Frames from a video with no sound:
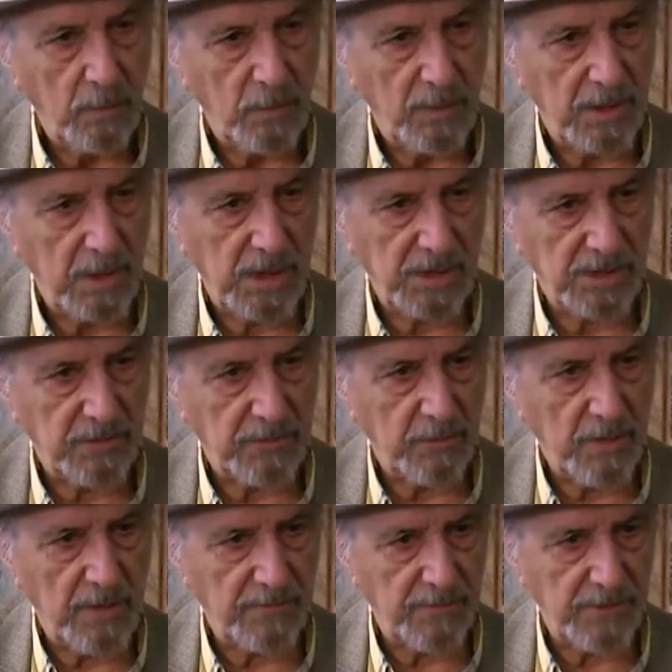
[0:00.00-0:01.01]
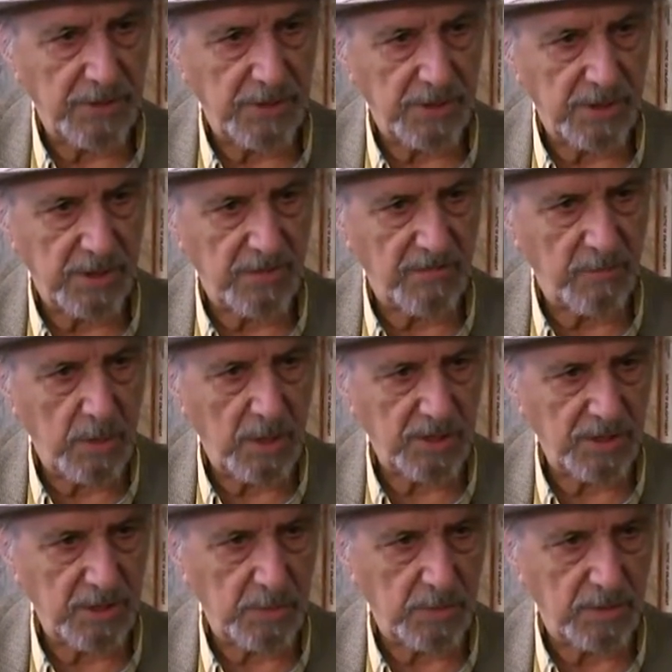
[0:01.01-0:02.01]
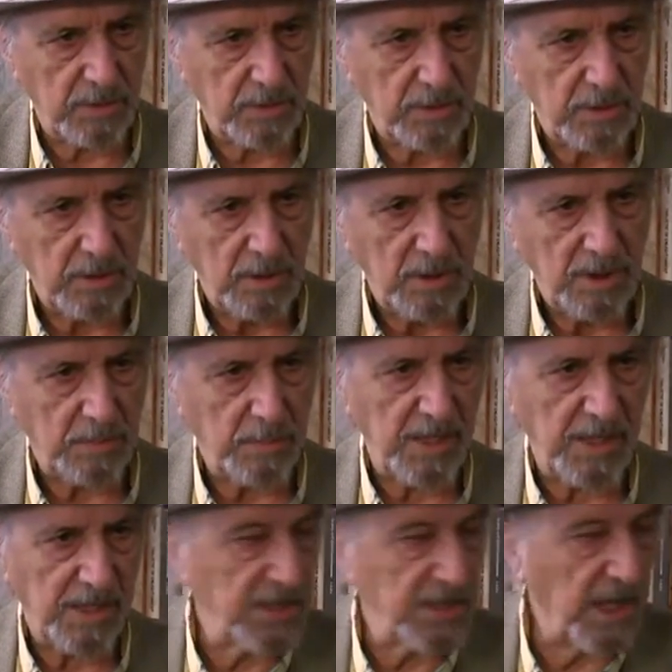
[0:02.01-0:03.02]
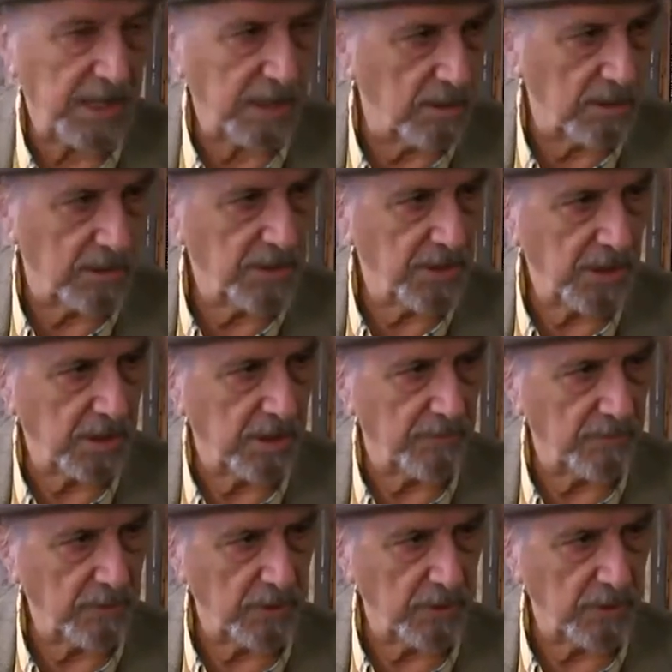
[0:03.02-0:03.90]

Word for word: lots of references if possible, as many as I can think of,